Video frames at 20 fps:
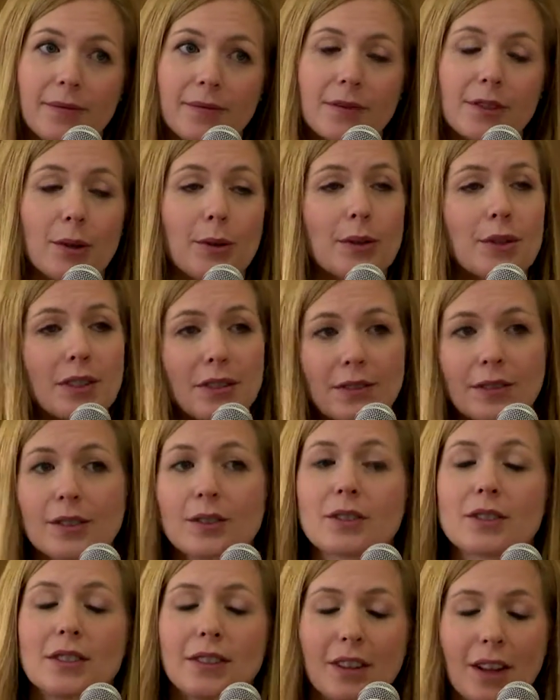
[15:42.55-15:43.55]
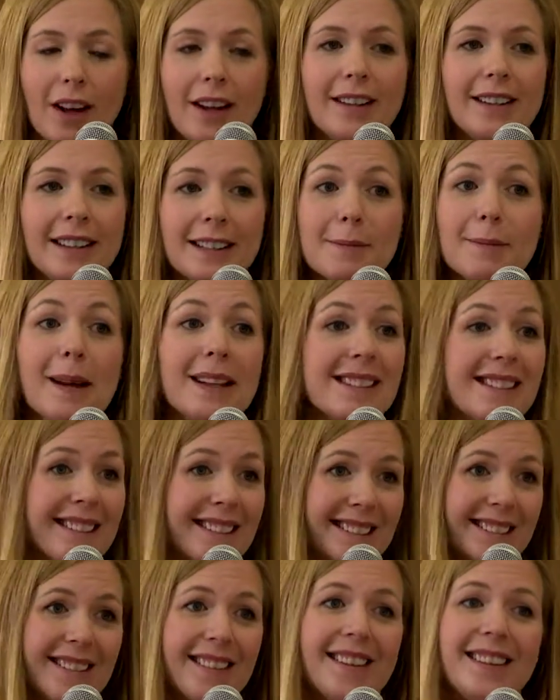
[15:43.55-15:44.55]
So there's a lot. It's
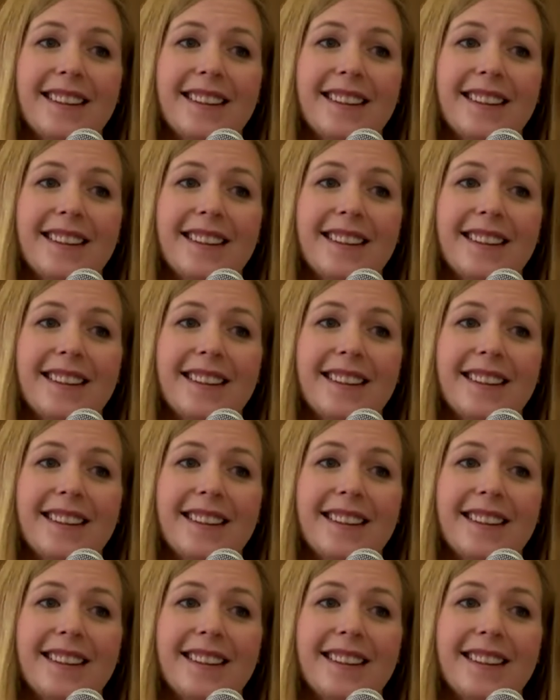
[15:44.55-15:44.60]
messy.